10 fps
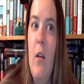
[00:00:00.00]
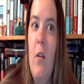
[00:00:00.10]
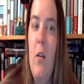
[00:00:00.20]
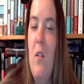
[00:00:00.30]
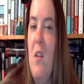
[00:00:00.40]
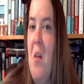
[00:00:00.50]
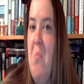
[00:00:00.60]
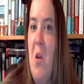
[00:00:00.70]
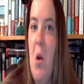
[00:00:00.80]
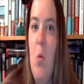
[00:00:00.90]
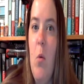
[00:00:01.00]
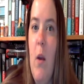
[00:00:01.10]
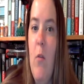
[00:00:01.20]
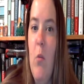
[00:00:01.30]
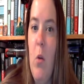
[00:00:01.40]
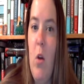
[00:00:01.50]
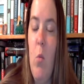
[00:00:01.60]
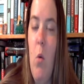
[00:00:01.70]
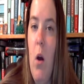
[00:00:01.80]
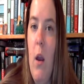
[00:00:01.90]
just you know, whatever book you
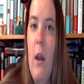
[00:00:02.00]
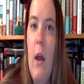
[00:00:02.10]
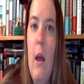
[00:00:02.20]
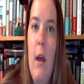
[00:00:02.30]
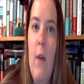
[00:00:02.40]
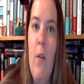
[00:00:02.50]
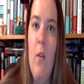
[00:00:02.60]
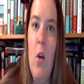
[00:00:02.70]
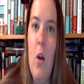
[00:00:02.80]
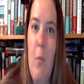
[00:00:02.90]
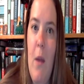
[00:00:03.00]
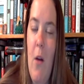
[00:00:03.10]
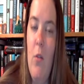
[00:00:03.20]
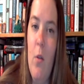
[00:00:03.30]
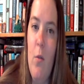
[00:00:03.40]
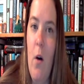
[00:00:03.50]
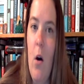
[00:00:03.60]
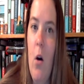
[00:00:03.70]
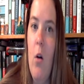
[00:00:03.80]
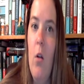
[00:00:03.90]
want. If it's not coming out until the
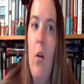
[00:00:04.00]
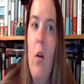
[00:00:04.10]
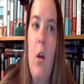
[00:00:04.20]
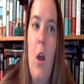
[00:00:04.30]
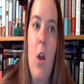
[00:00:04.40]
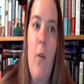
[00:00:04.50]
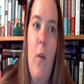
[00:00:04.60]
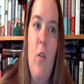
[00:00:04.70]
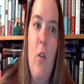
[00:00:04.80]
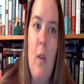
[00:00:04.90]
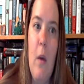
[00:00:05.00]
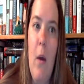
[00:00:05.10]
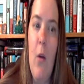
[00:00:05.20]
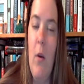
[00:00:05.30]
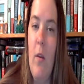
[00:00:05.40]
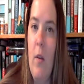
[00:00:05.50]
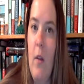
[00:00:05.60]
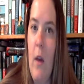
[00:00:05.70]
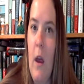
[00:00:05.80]
fall, you know, if it's just come out recently,